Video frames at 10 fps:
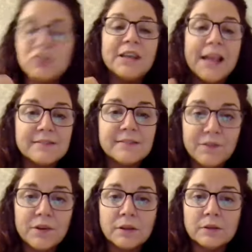She has
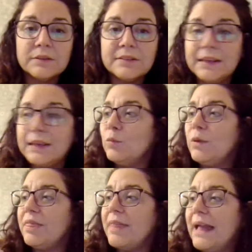difficulty
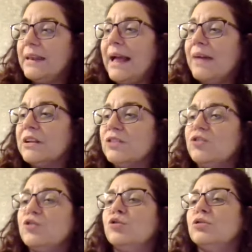with then having to
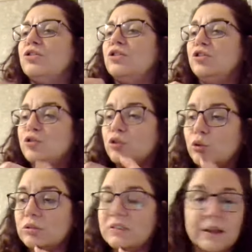talk to the
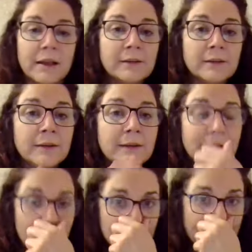daughter
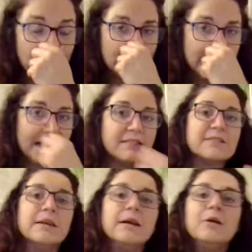about this,